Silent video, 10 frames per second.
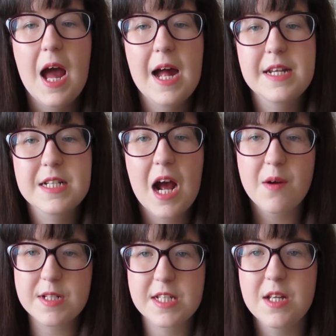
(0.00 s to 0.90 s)
and I
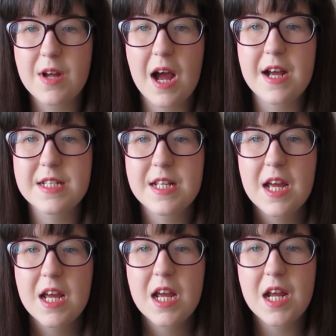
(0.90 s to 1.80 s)
will see you guys
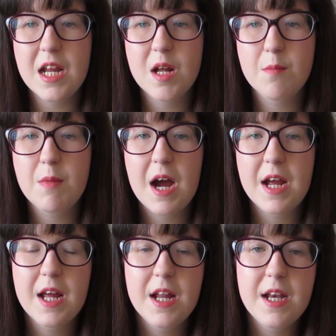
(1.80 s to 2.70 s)
in
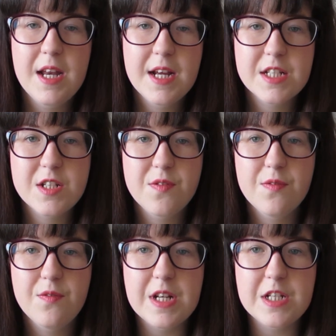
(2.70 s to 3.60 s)
my next
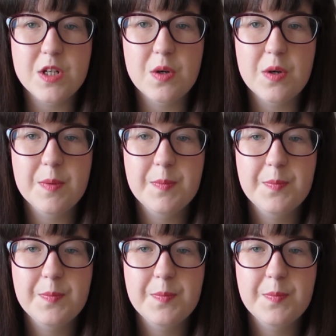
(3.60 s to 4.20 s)
video.